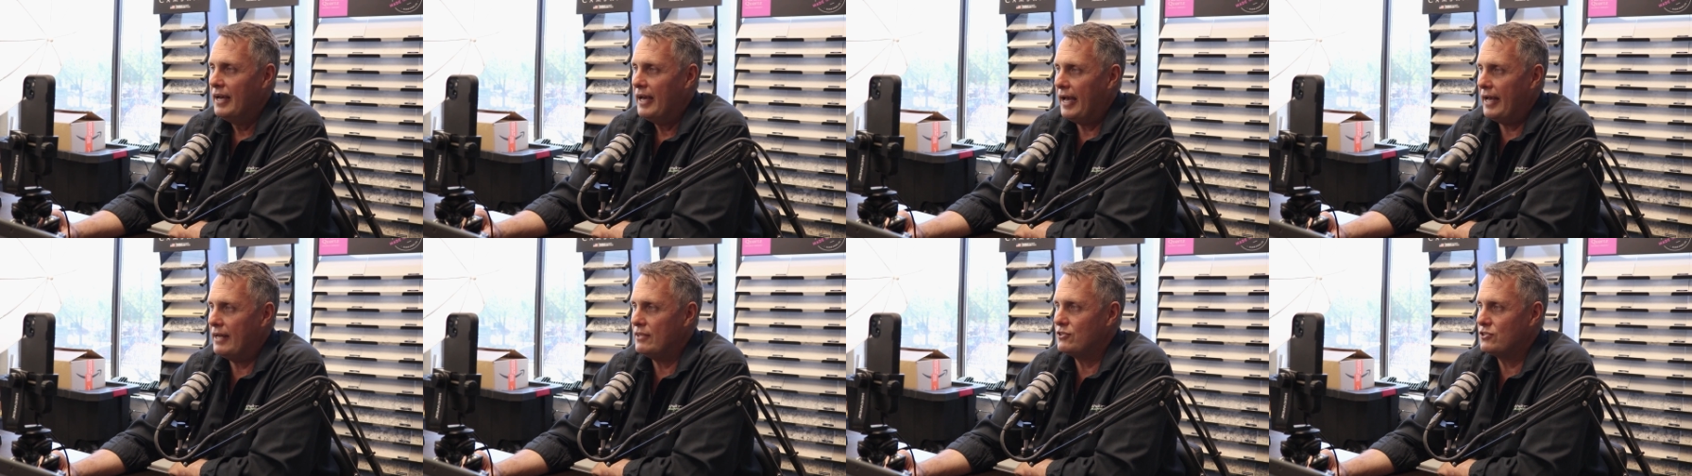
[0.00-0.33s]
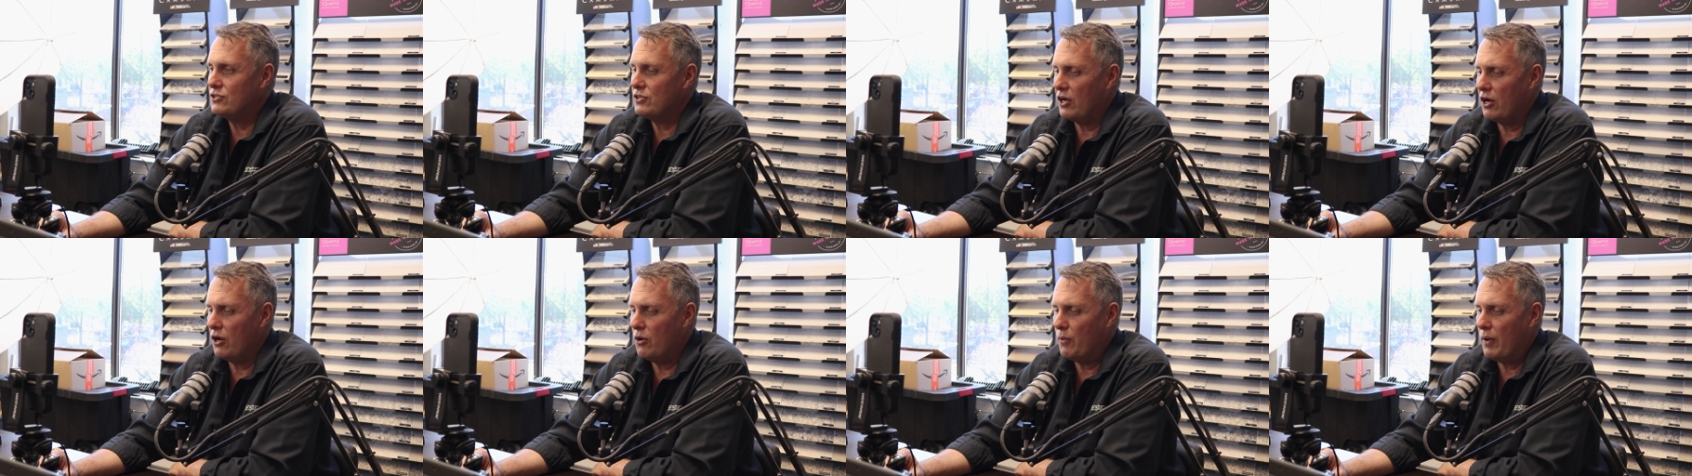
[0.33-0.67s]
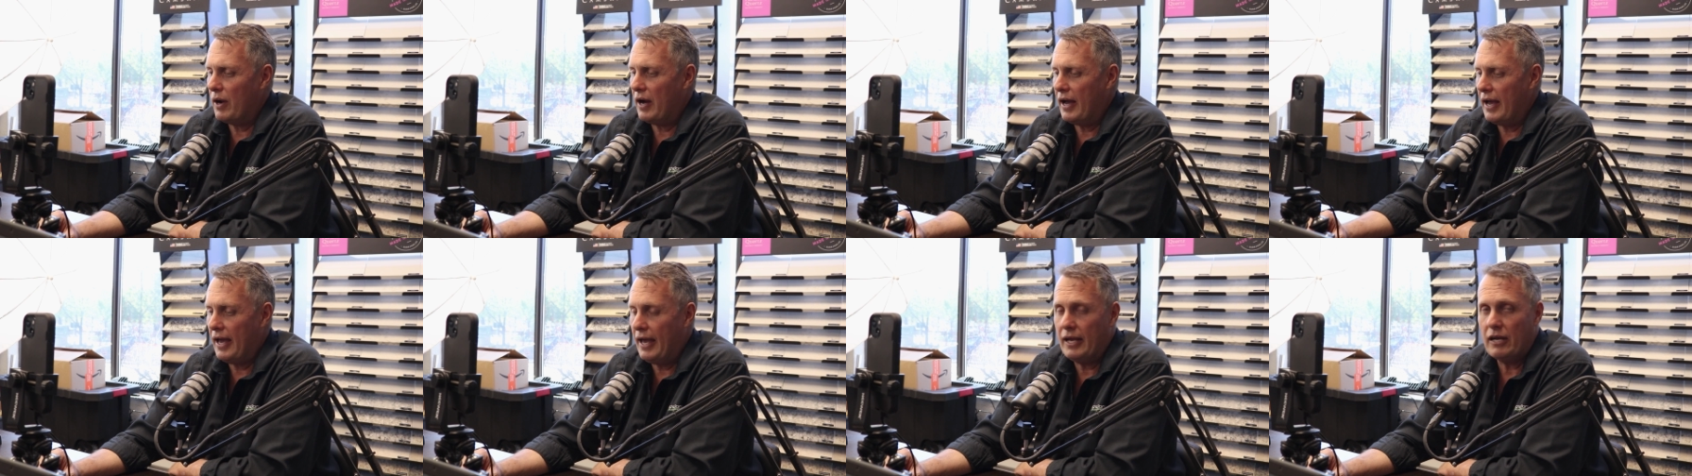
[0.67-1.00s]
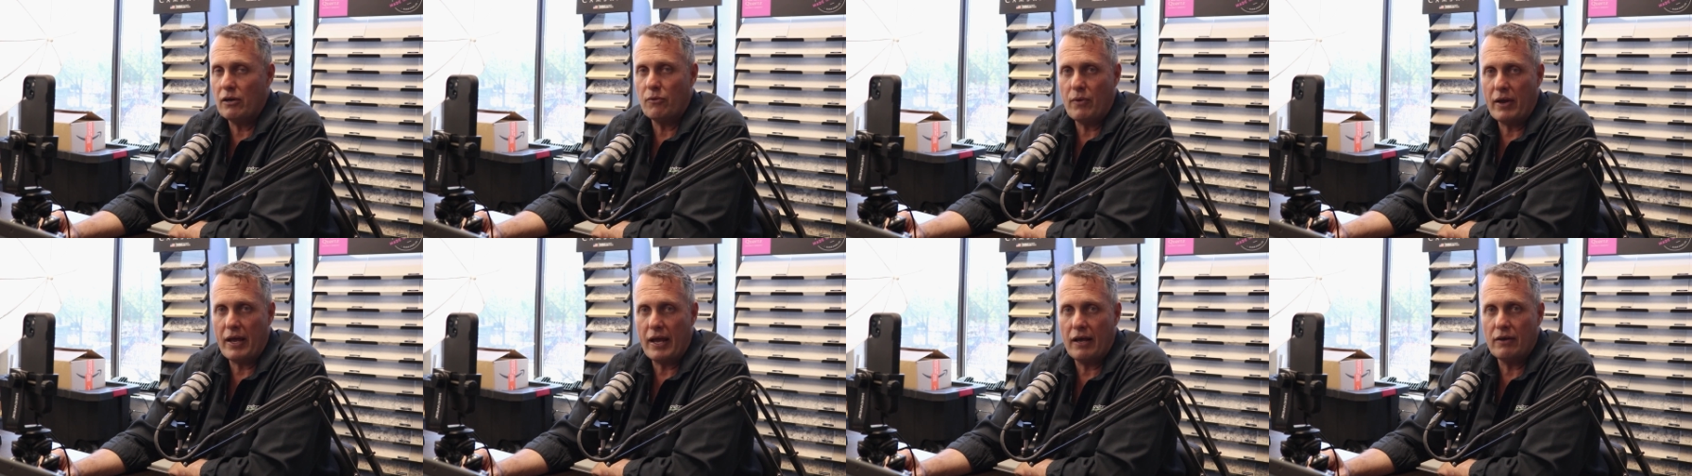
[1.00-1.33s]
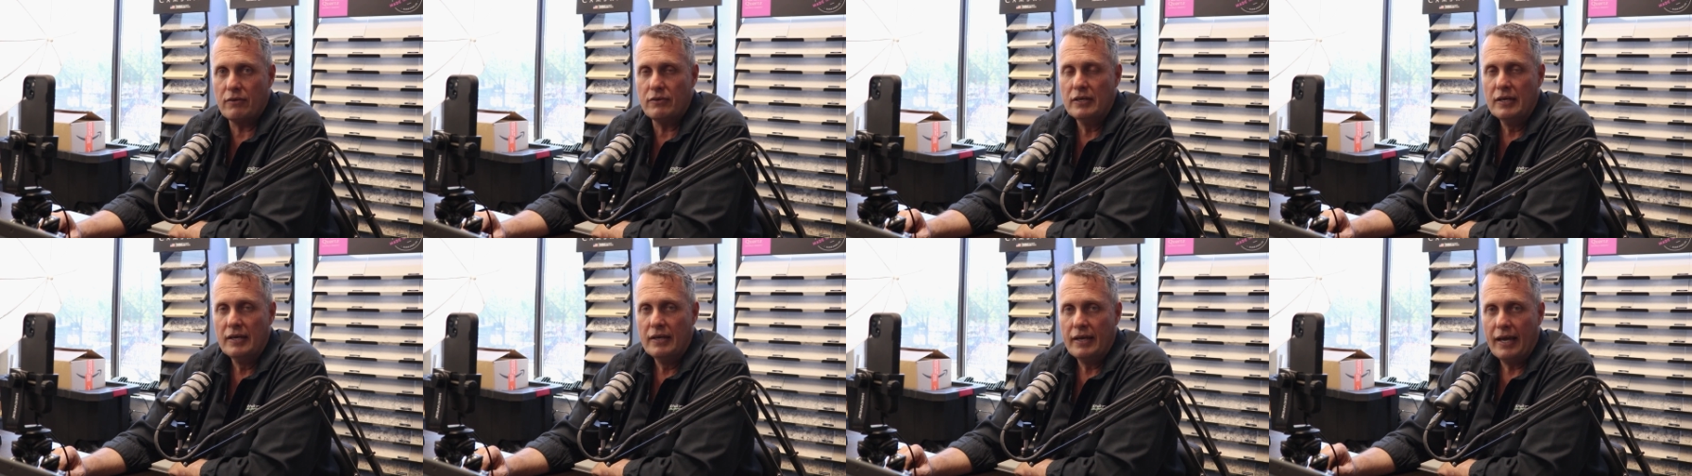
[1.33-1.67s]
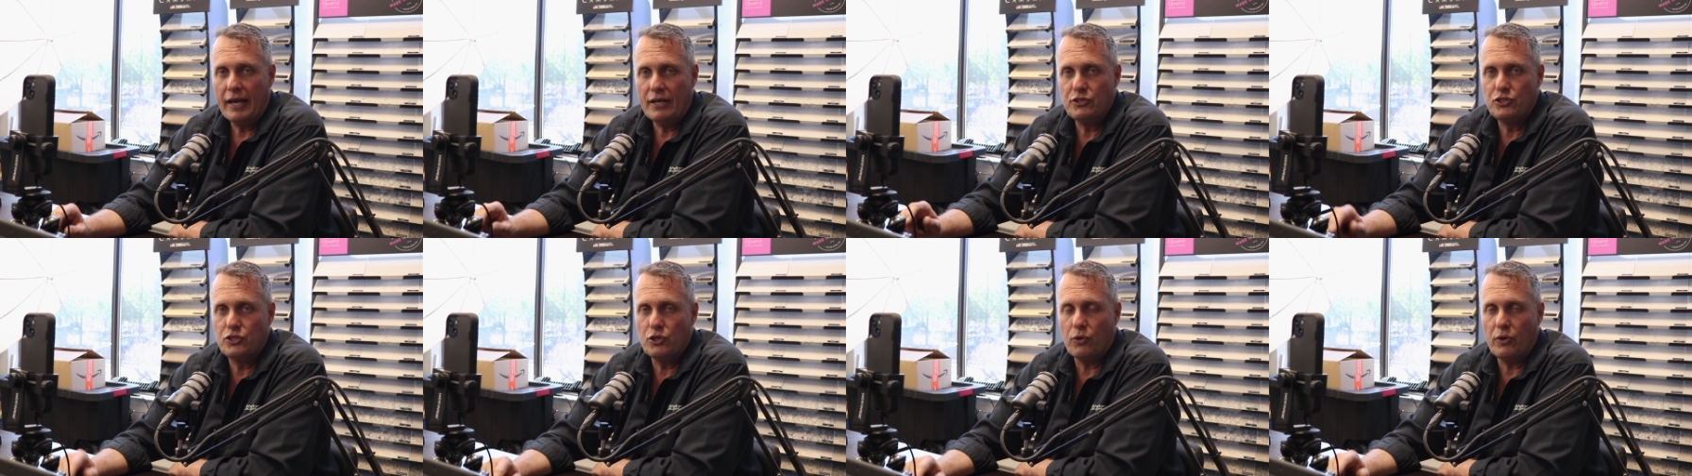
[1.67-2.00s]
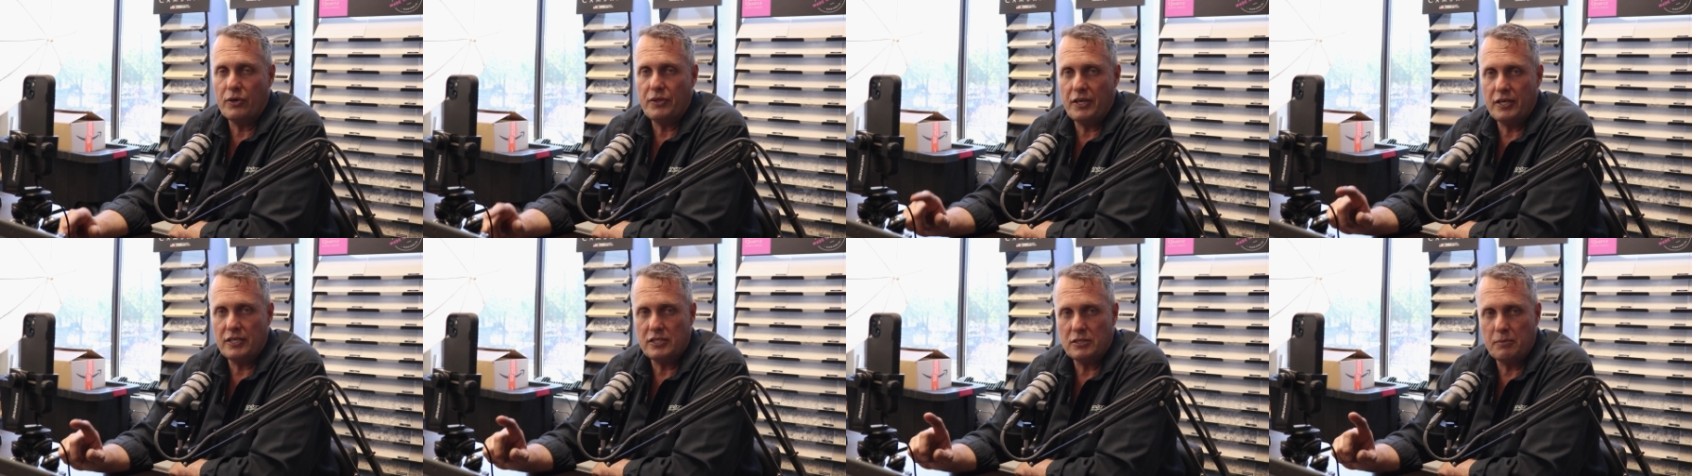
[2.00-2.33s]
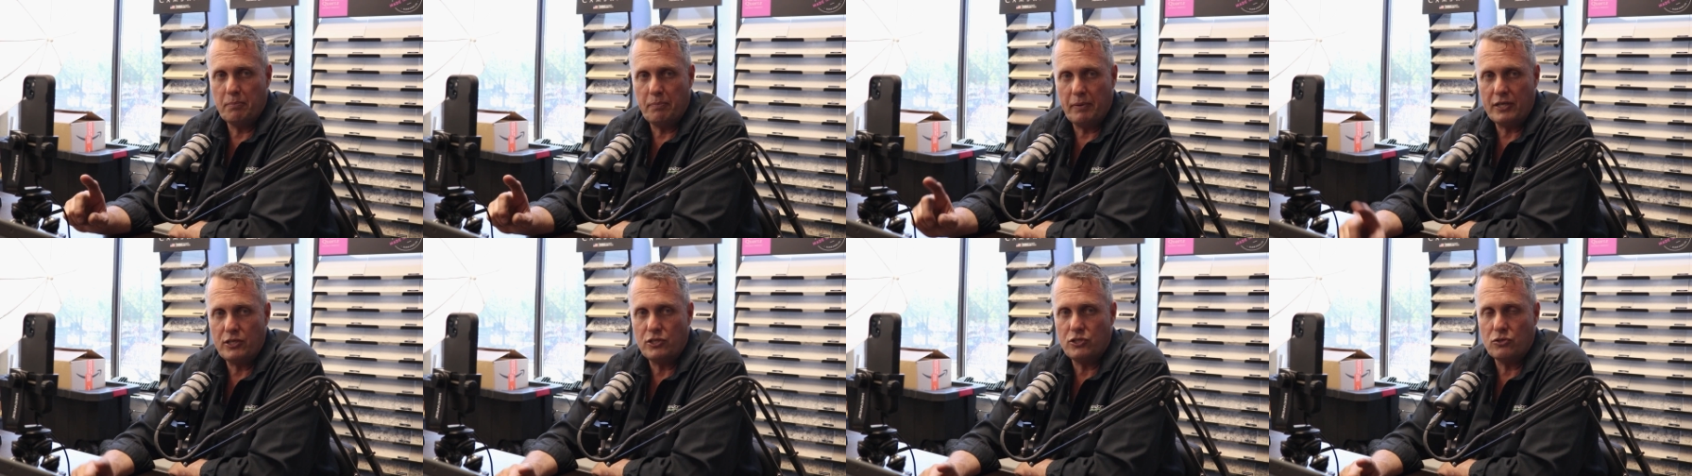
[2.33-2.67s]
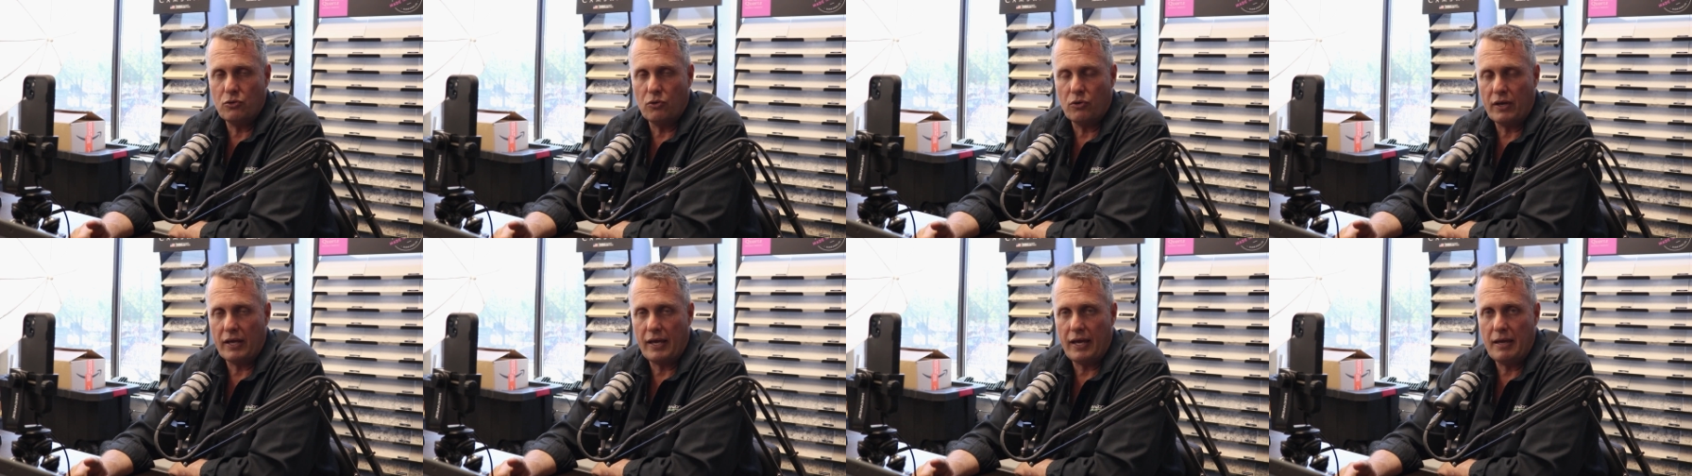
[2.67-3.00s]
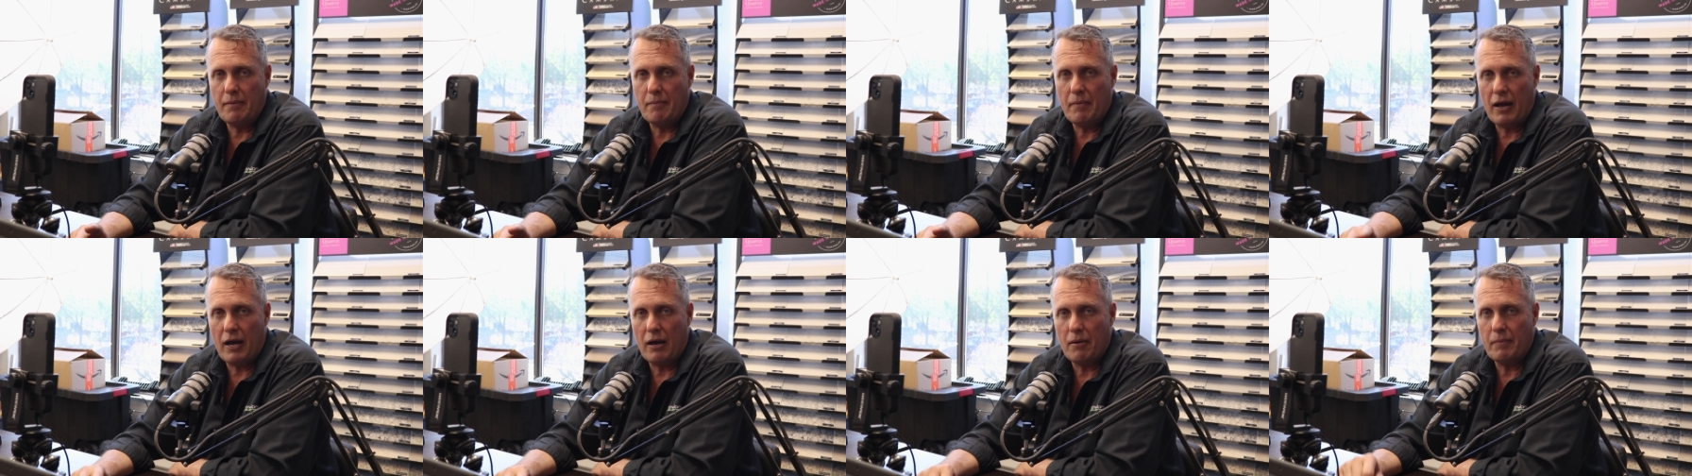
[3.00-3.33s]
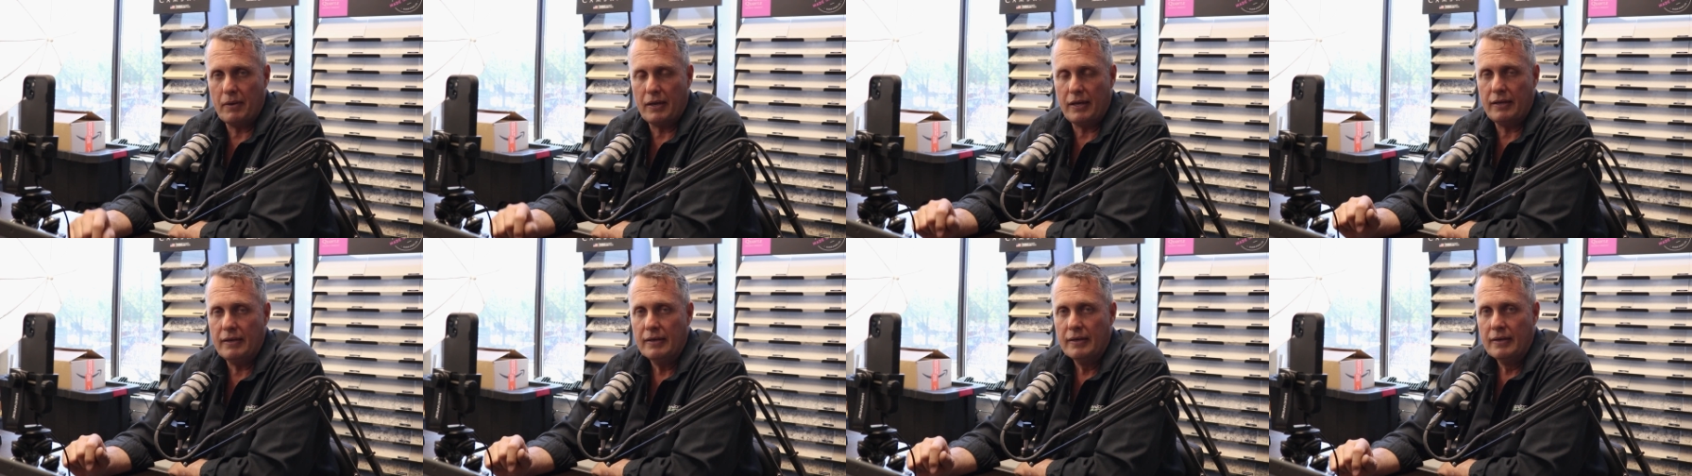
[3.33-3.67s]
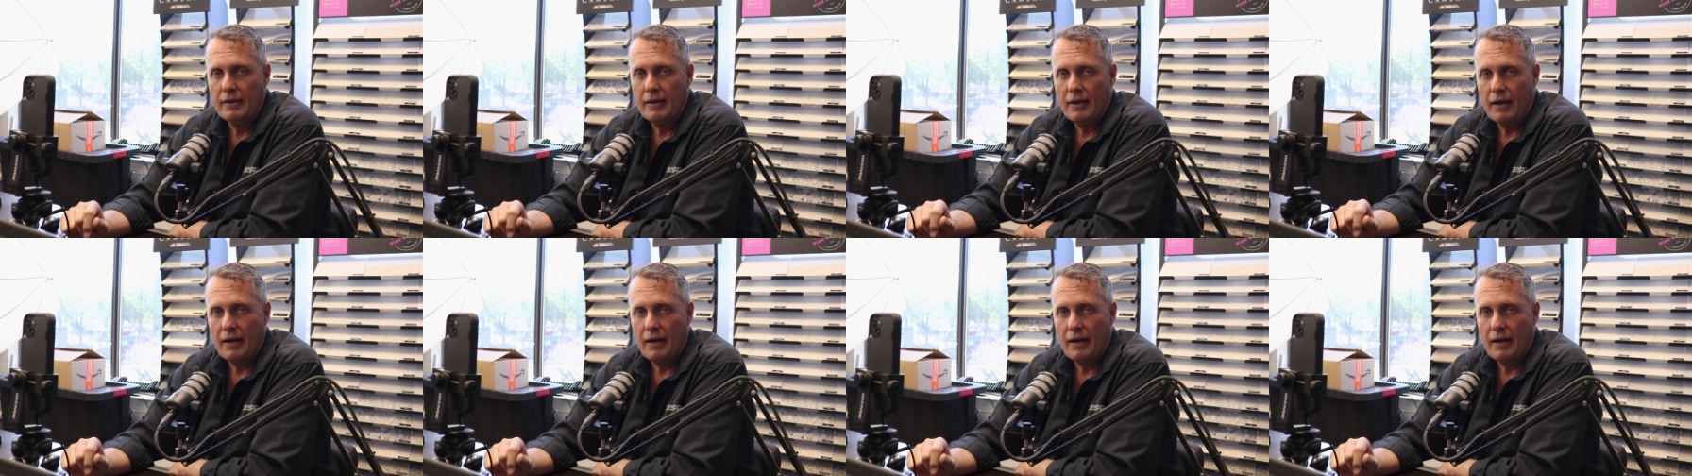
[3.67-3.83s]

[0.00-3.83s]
And so uh, hang around, enjoy this. Be sure to email me,